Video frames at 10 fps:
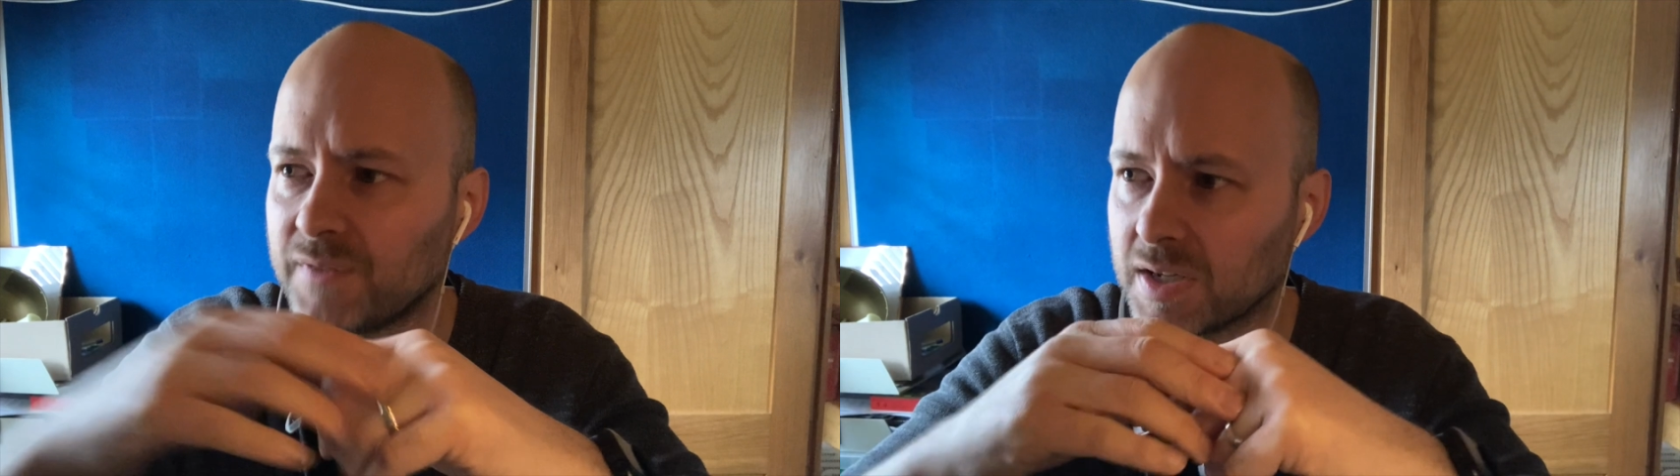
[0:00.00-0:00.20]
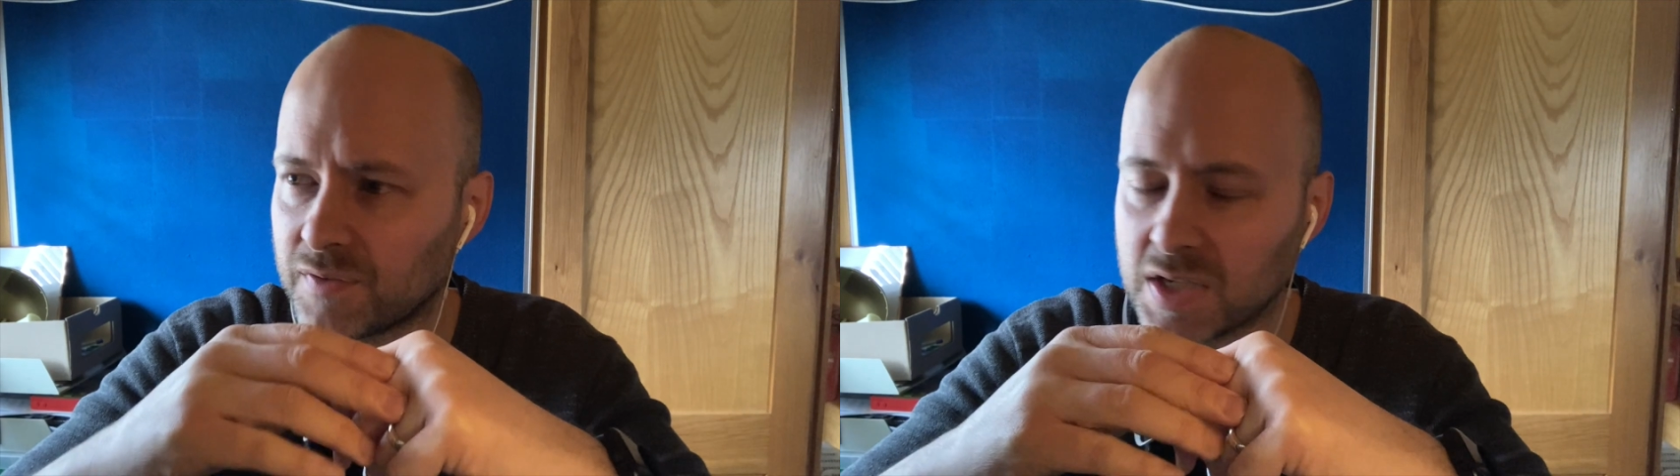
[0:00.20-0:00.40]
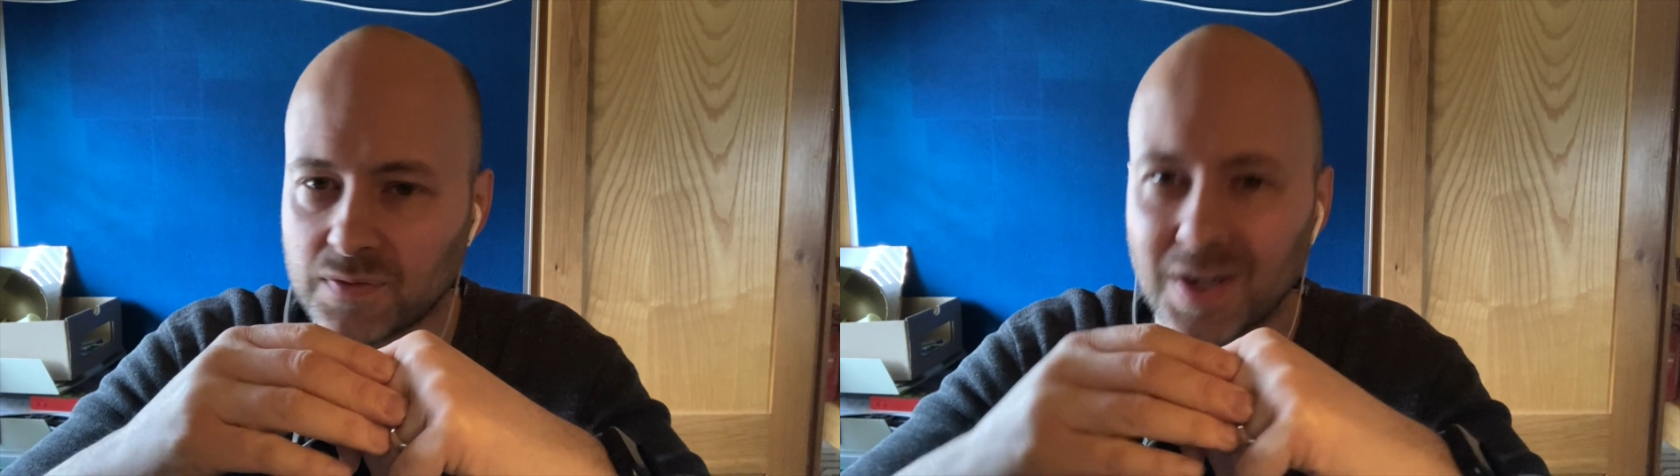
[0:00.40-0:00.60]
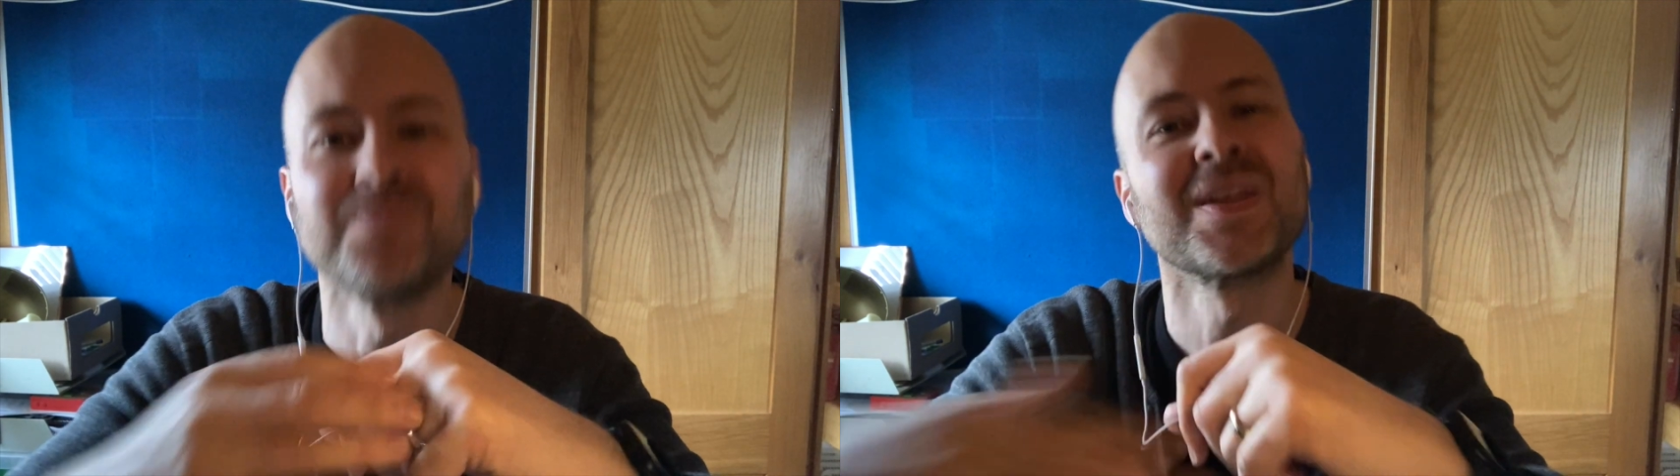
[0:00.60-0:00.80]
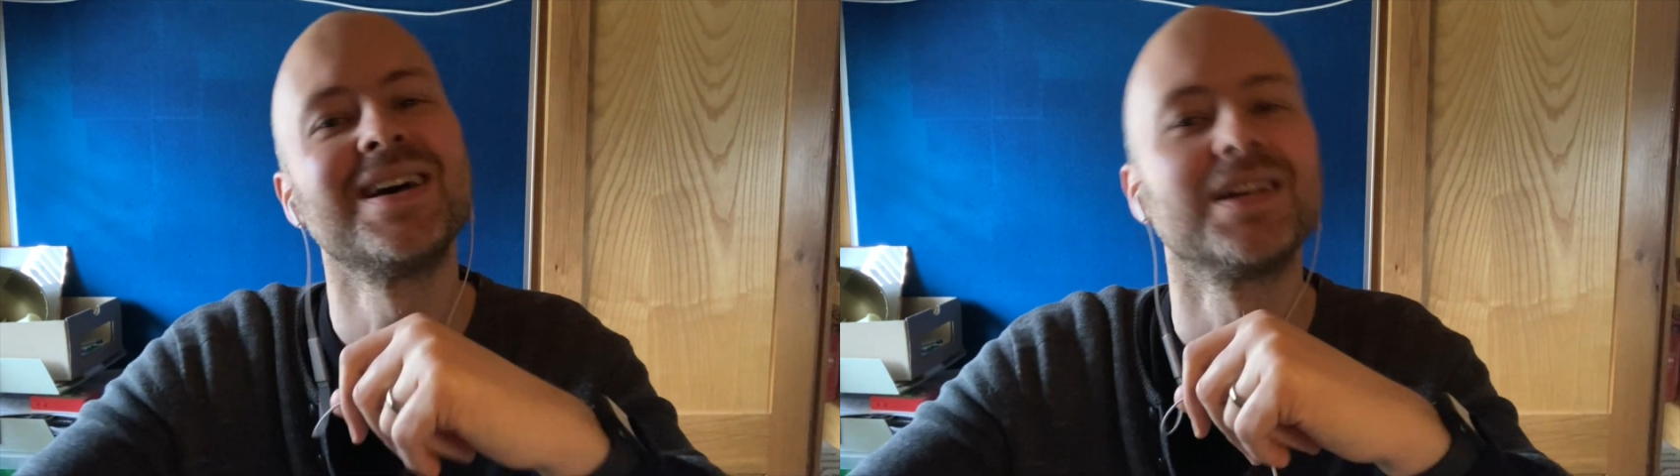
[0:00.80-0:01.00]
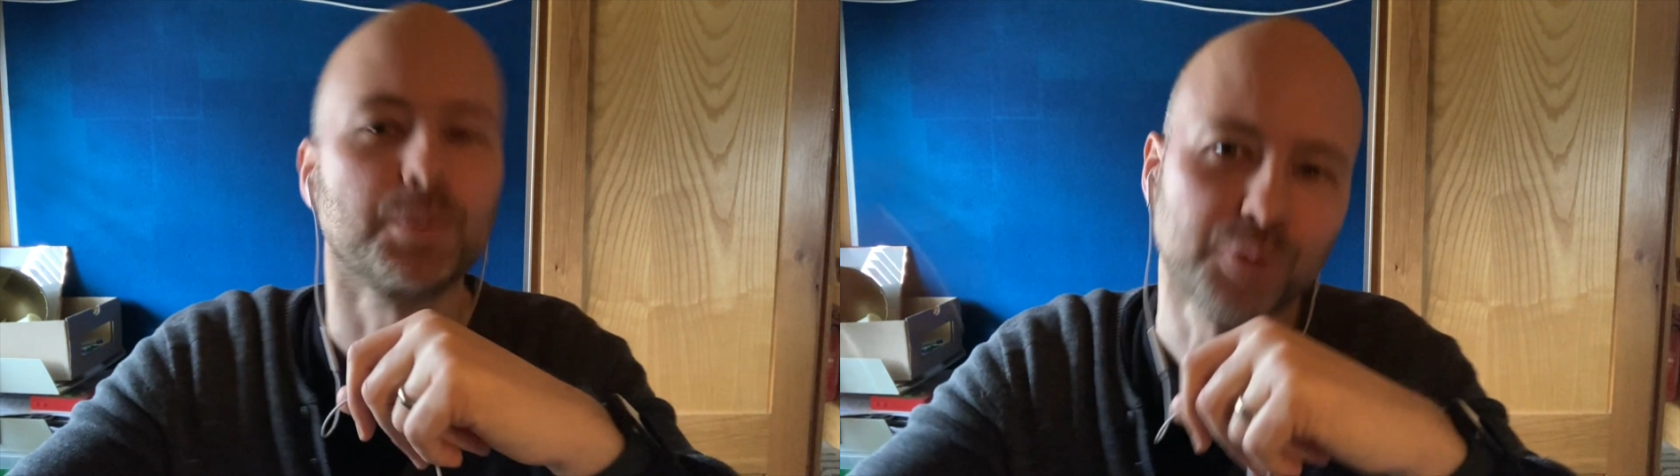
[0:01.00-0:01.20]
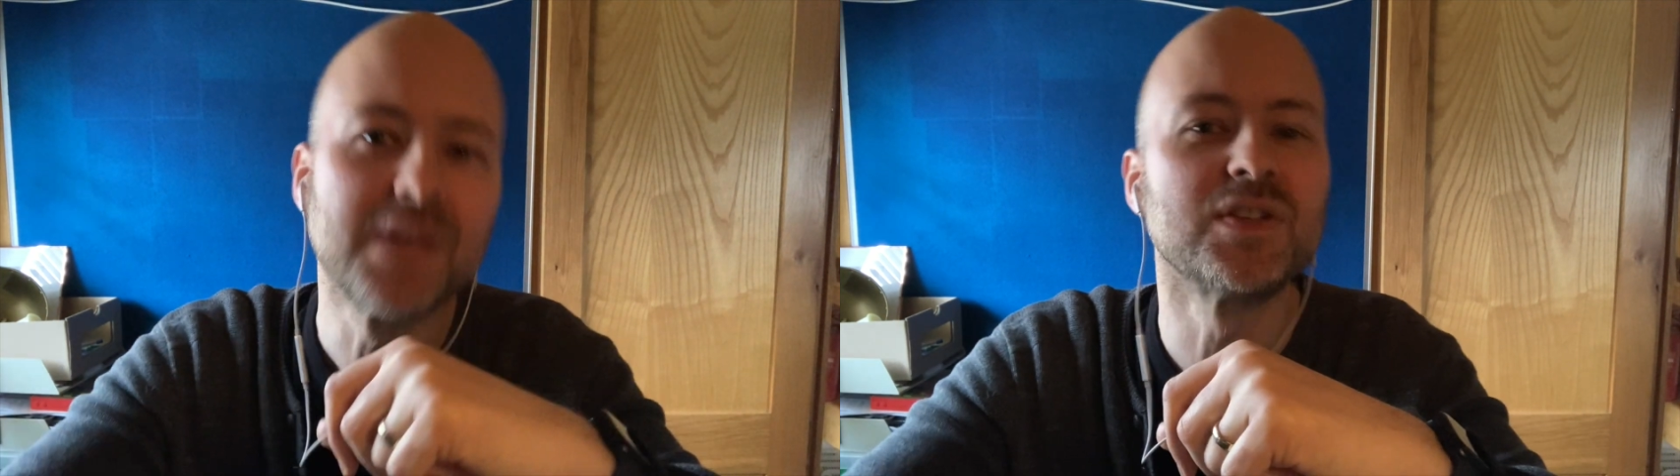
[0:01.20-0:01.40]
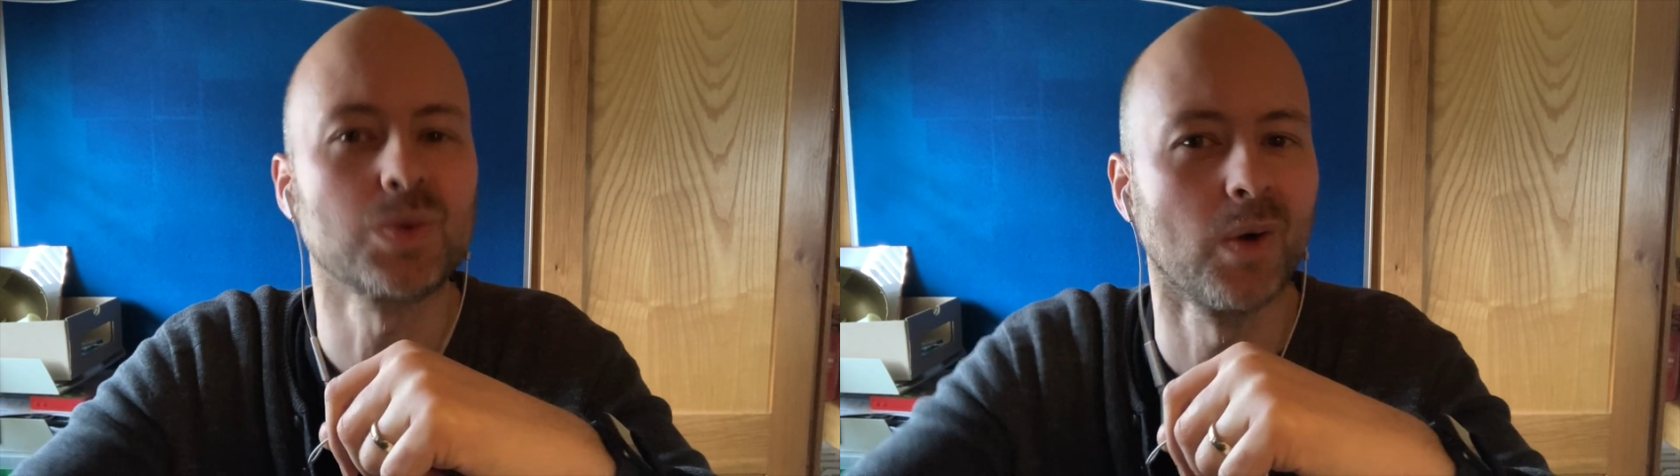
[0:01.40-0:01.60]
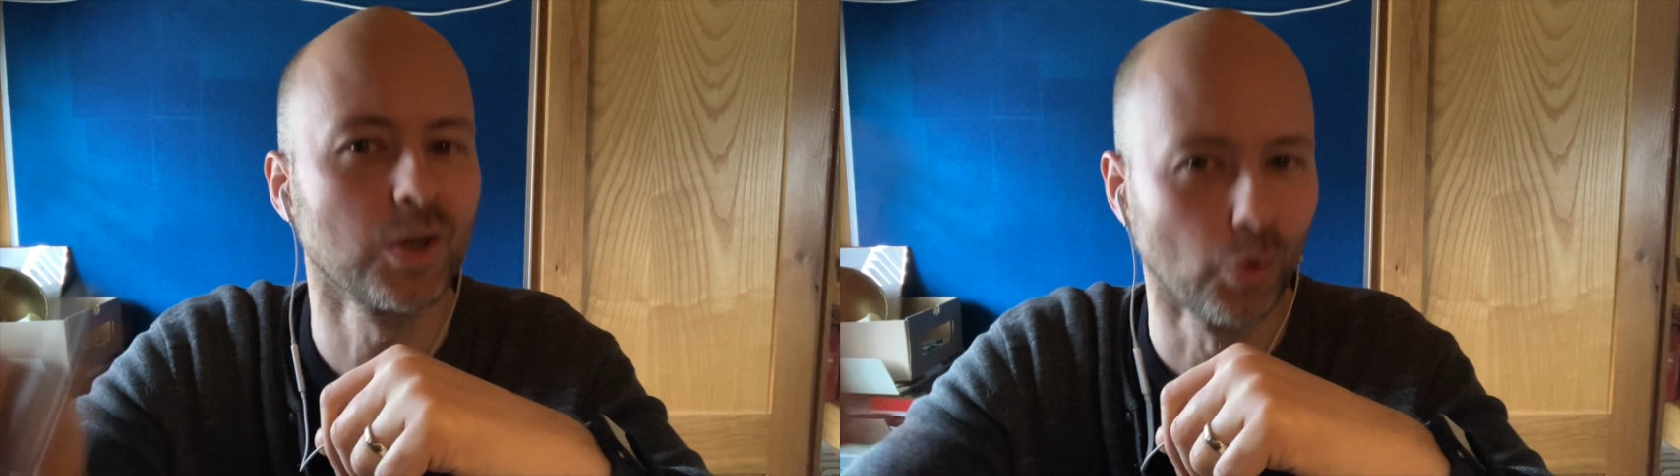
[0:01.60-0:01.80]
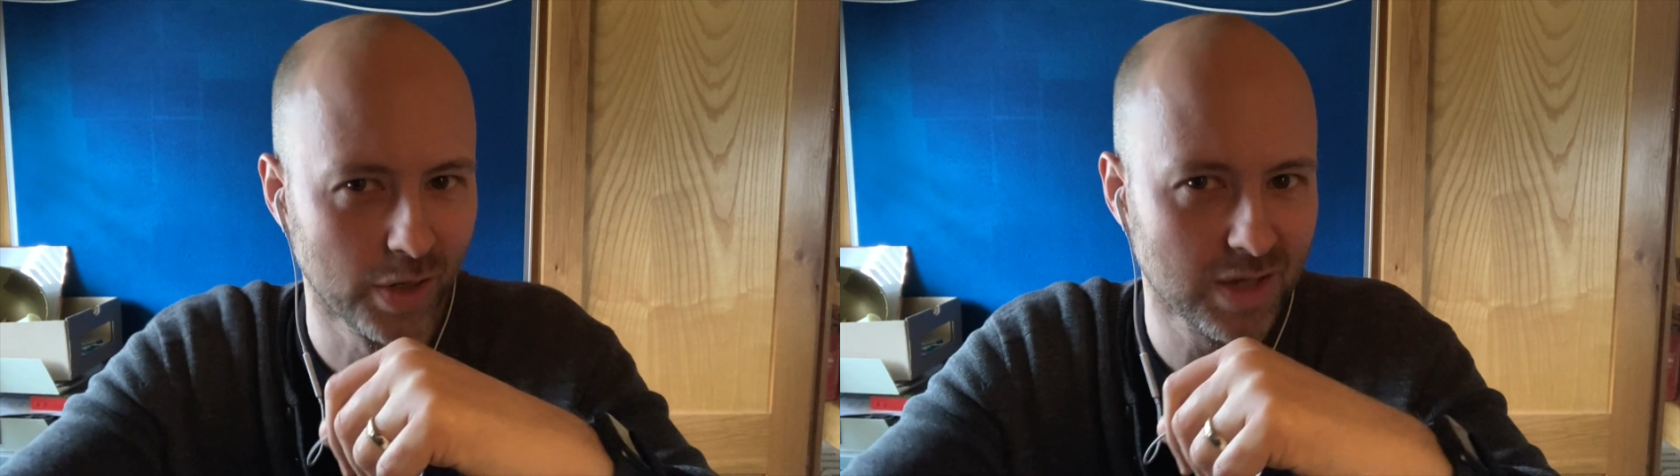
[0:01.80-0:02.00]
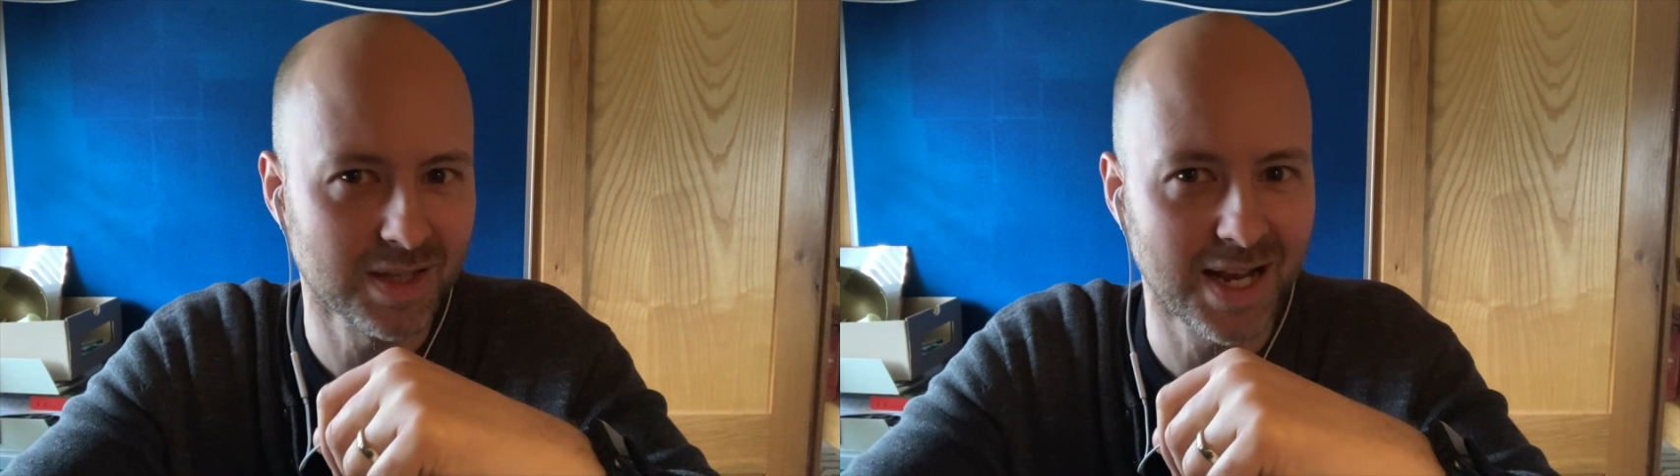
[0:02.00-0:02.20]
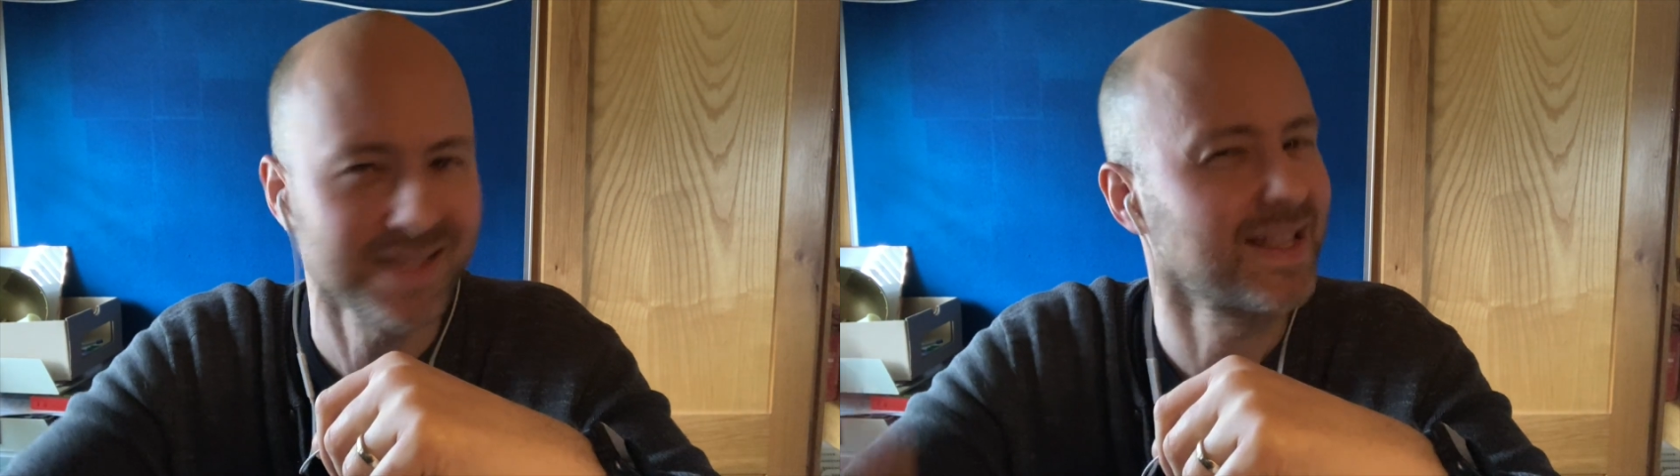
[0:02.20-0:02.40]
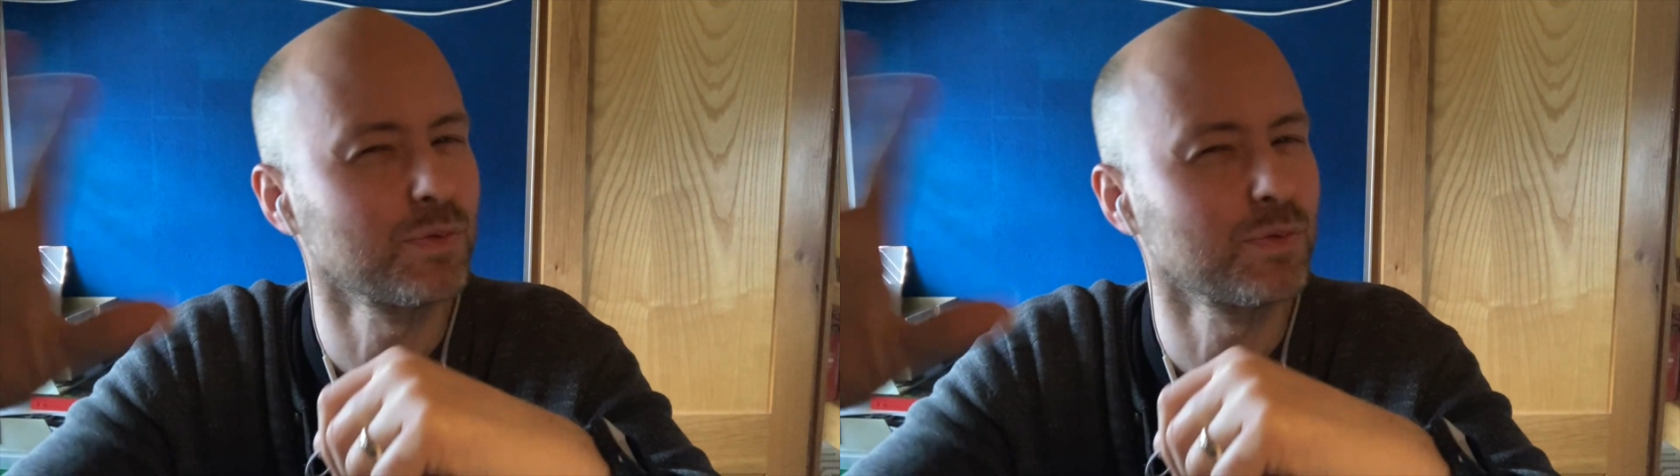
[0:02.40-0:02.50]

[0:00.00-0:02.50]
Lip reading: fix for it. The previous one, already on to the next thing,